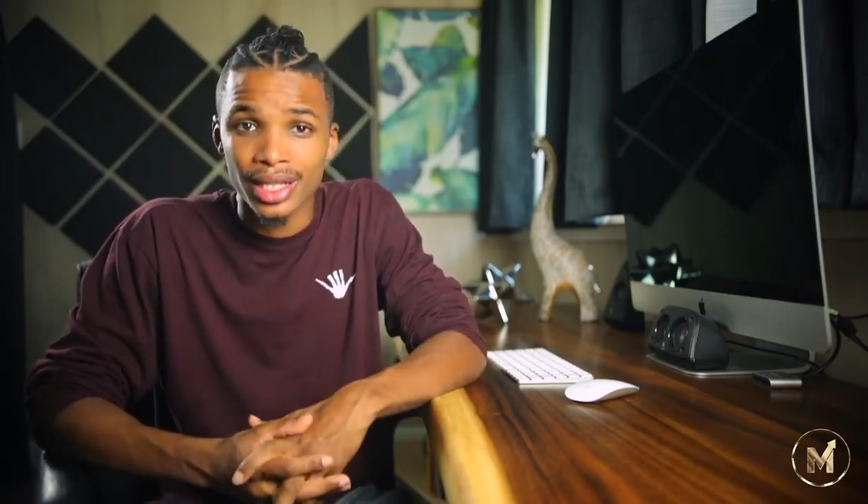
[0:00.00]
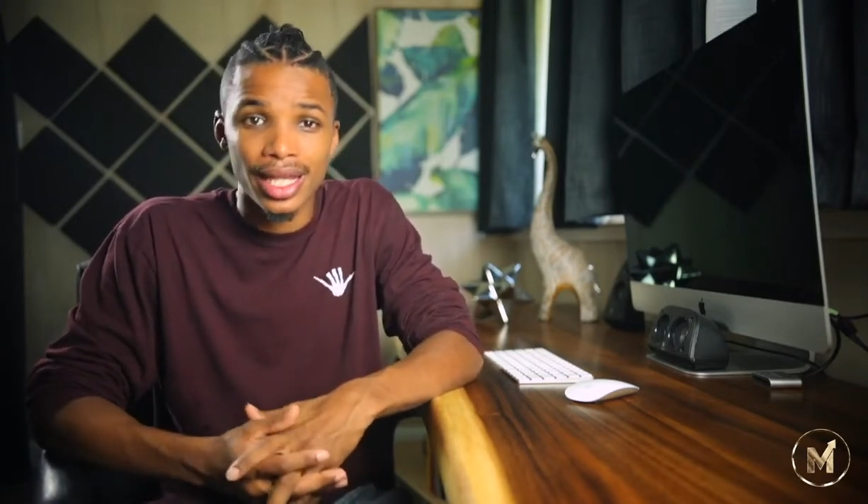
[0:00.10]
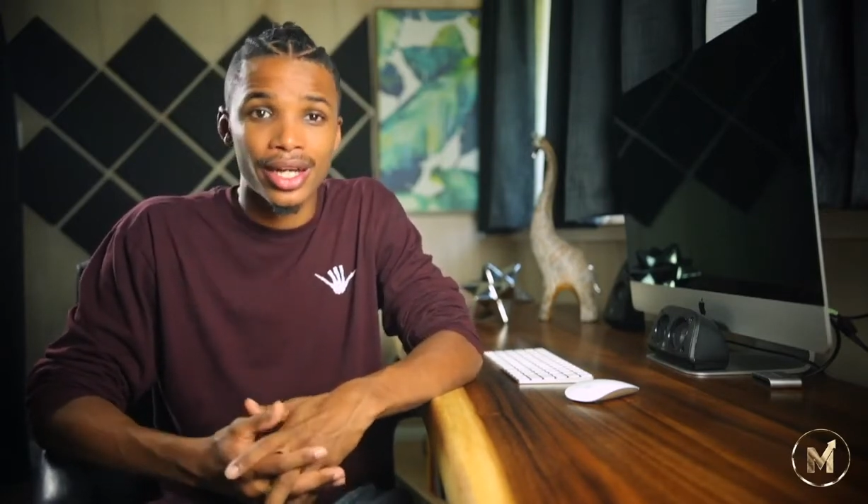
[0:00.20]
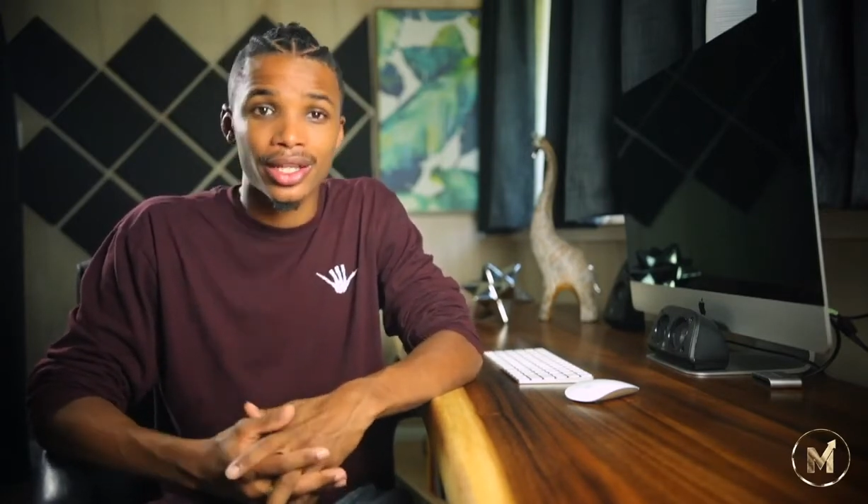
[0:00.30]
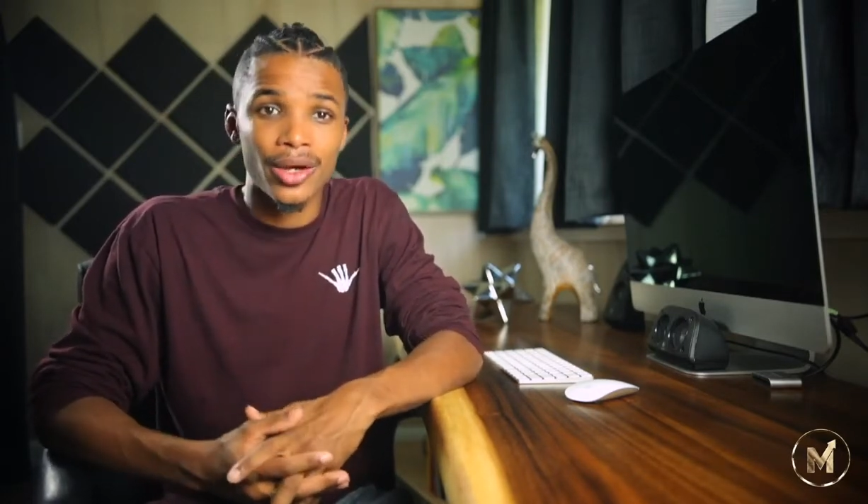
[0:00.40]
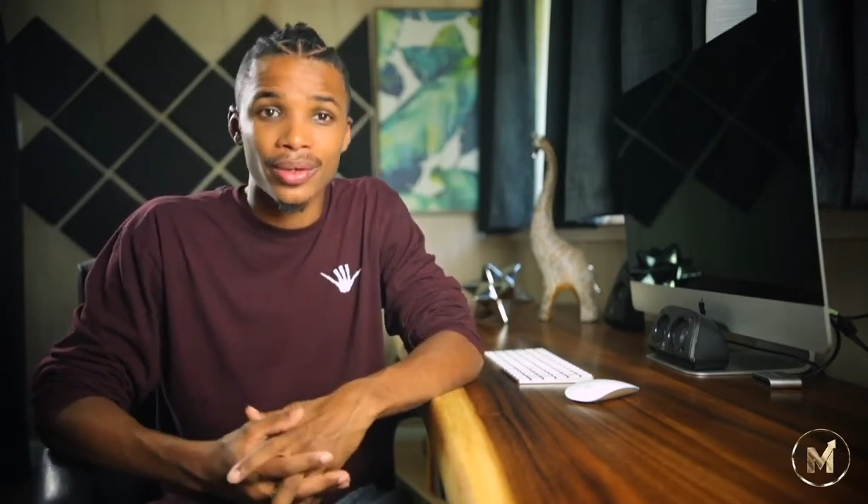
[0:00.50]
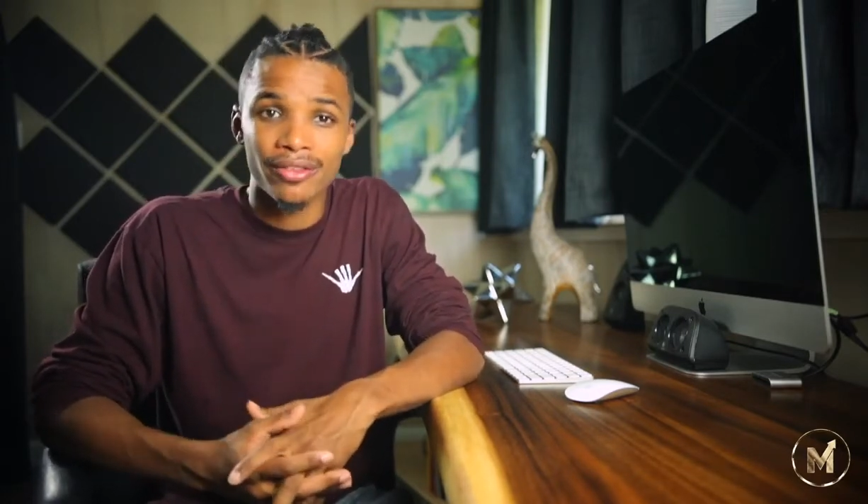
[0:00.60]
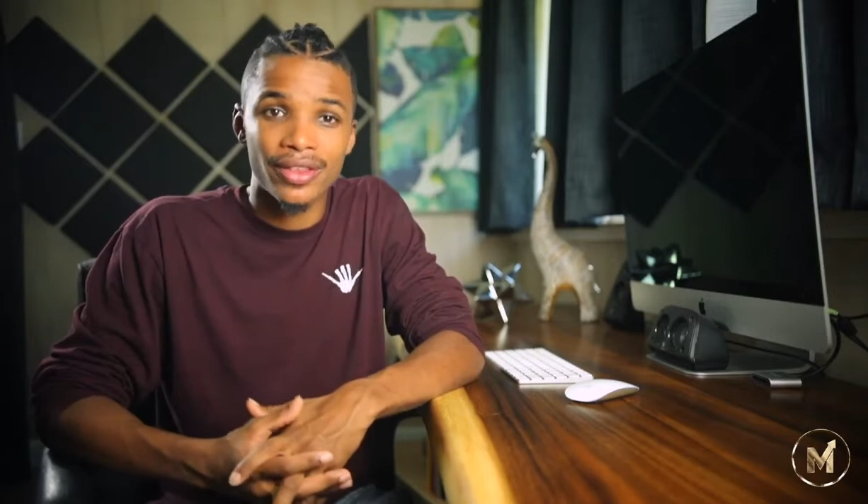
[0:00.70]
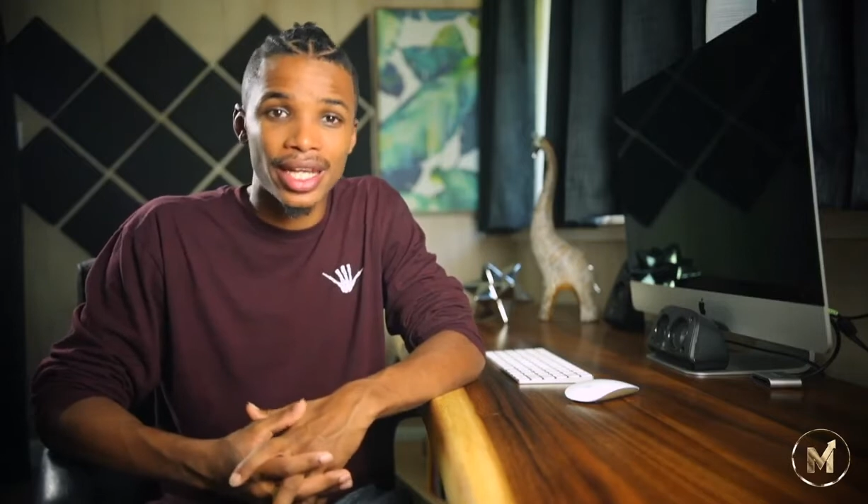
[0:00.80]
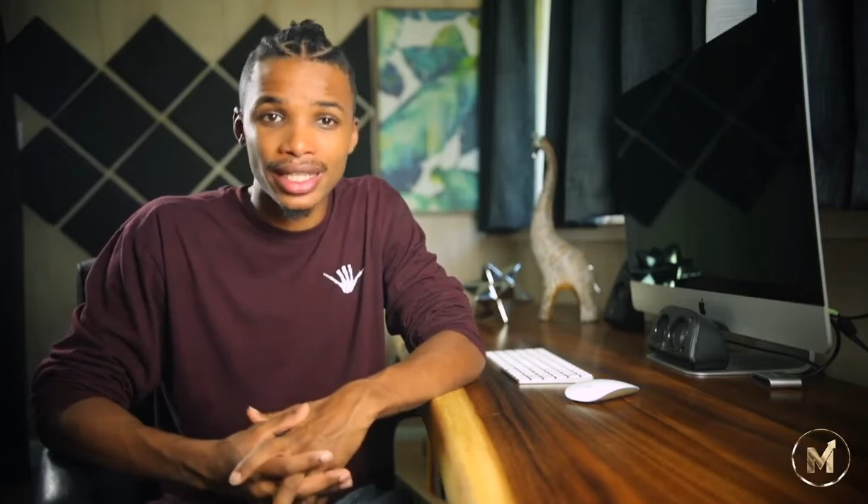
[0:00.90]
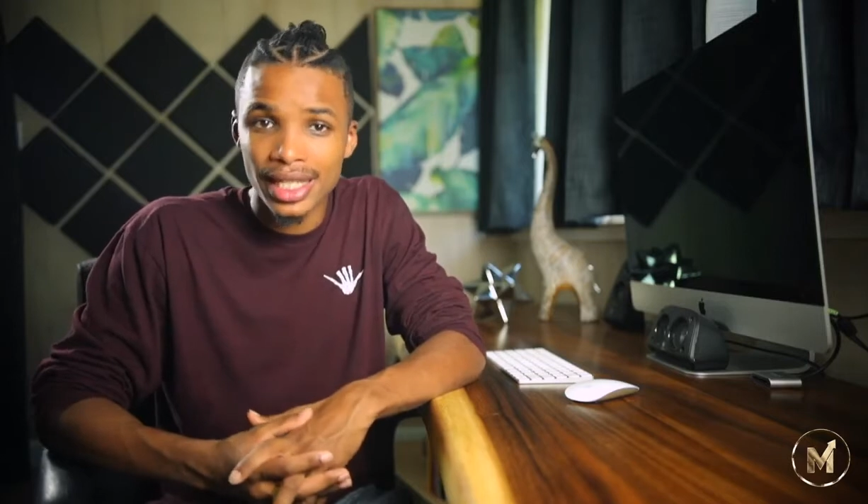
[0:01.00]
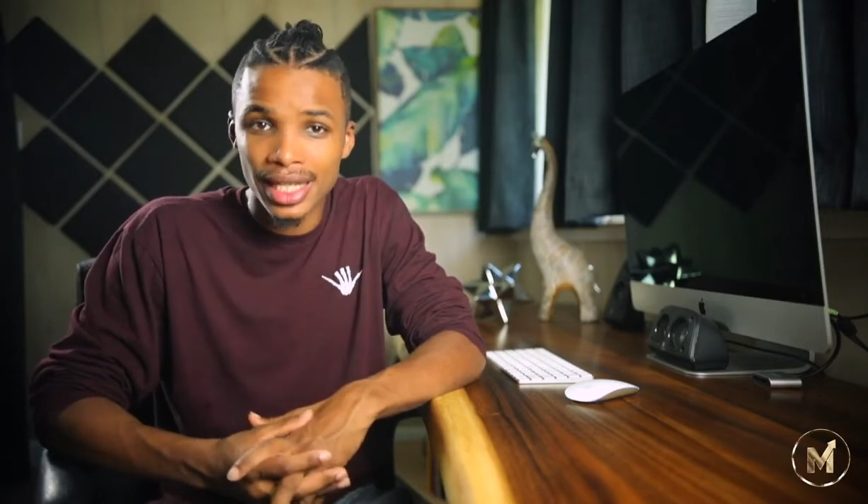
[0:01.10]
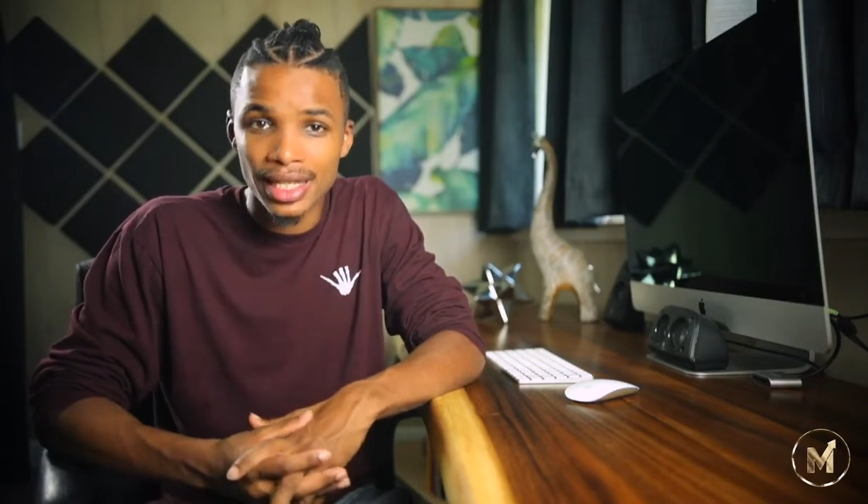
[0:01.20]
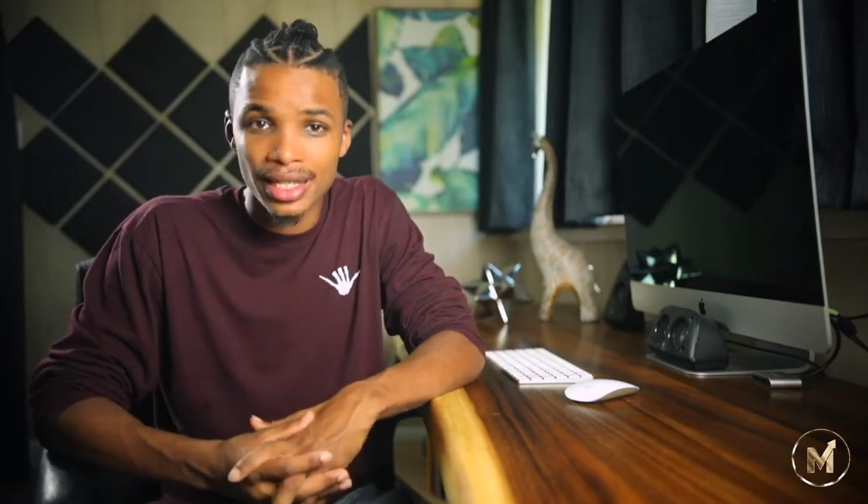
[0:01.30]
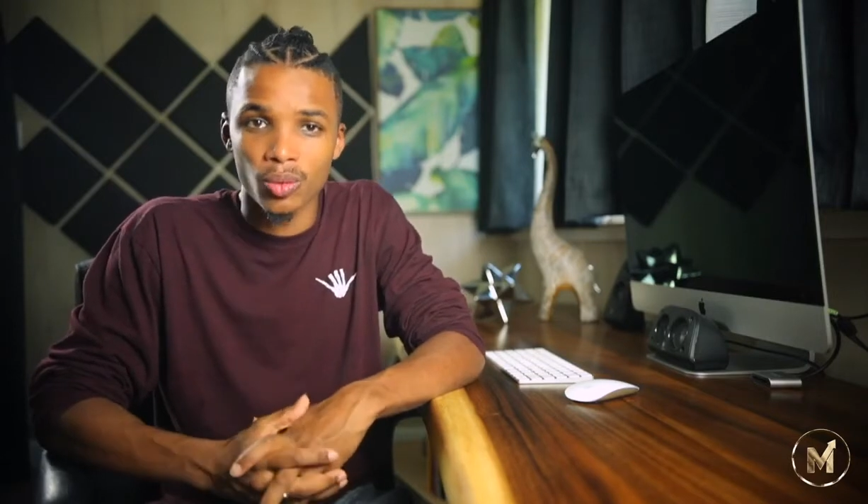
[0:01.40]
let alone if they did,